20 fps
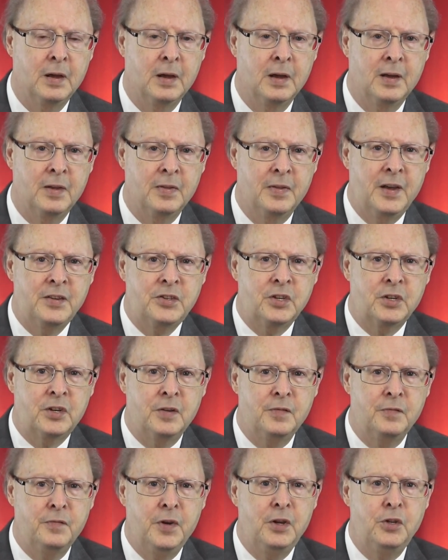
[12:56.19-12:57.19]
That's a
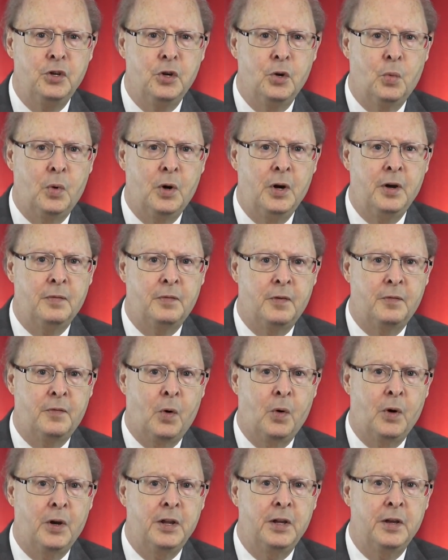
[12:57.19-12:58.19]
convenient way of
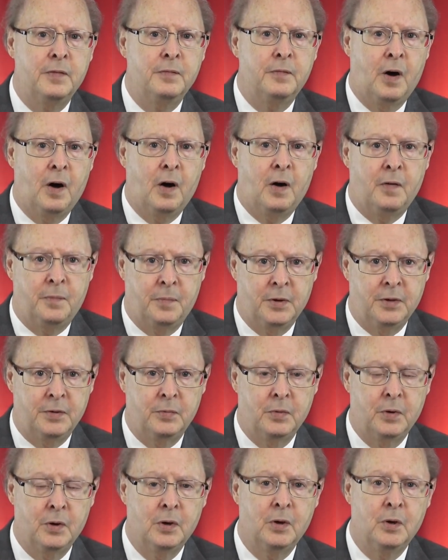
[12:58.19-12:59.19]
avoiding involvement
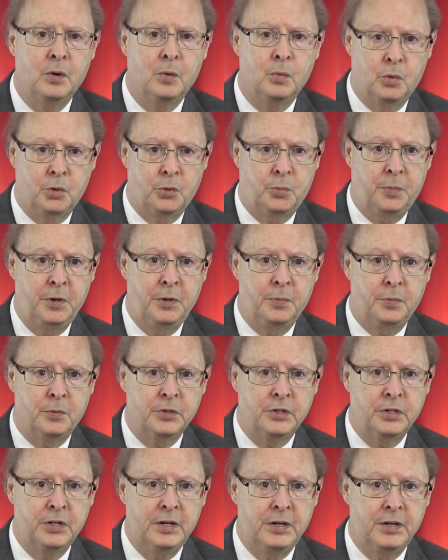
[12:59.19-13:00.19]
with people's
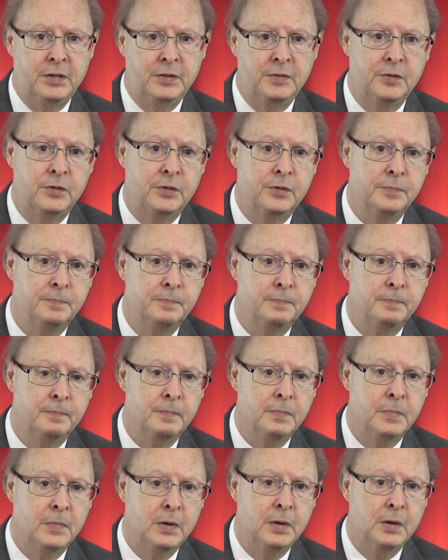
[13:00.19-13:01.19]
needs.
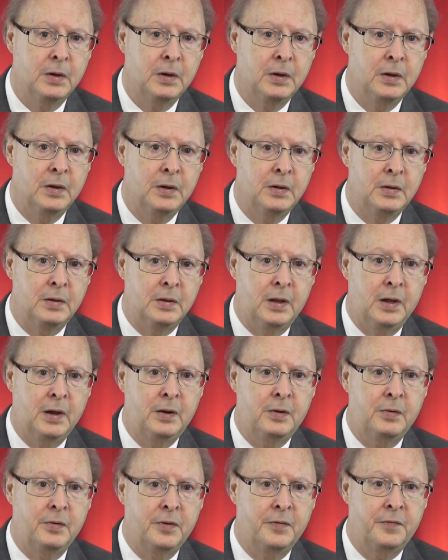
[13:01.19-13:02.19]

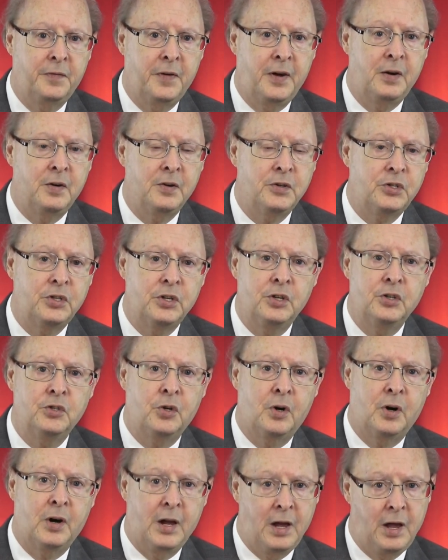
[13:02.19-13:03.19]
Later, the Pharisees
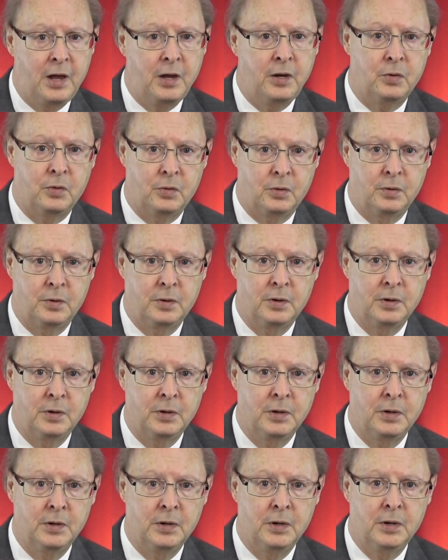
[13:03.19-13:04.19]
are angered
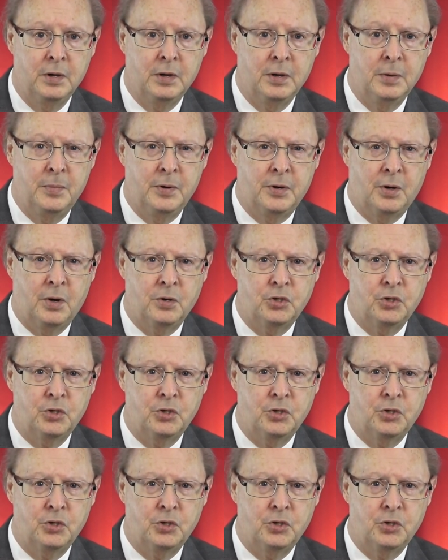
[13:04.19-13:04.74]
because